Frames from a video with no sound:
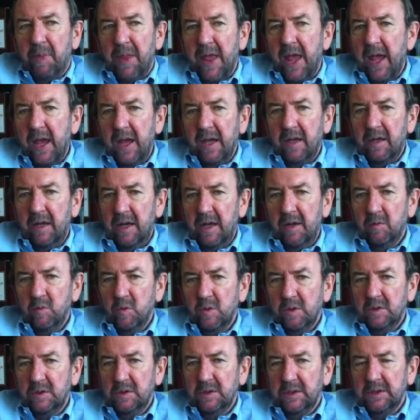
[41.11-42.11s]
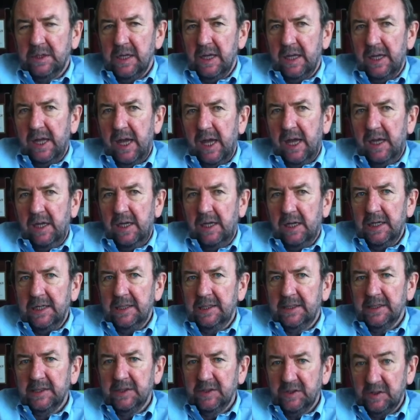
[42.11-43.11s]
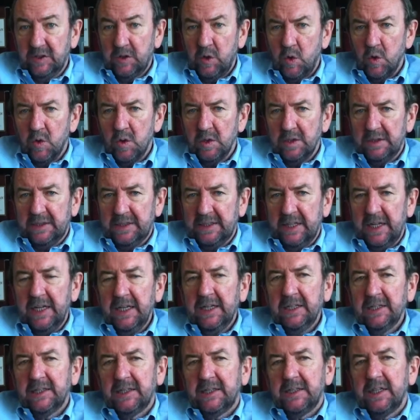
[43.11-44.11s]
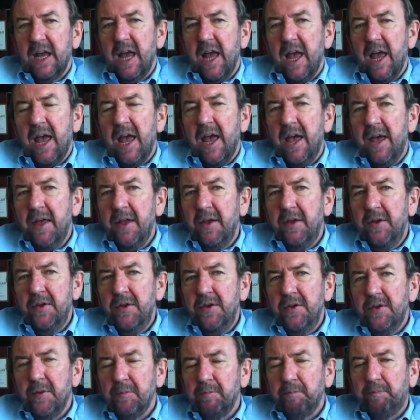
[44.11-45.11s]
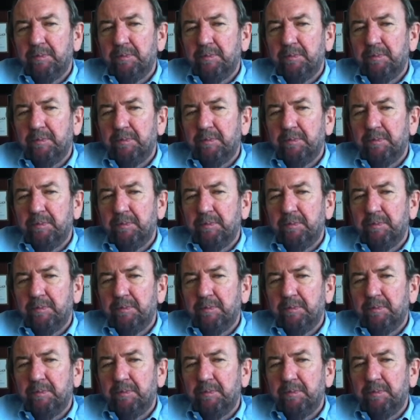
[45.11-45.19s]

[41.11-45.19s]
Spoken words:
and it was a Gleason score 6, and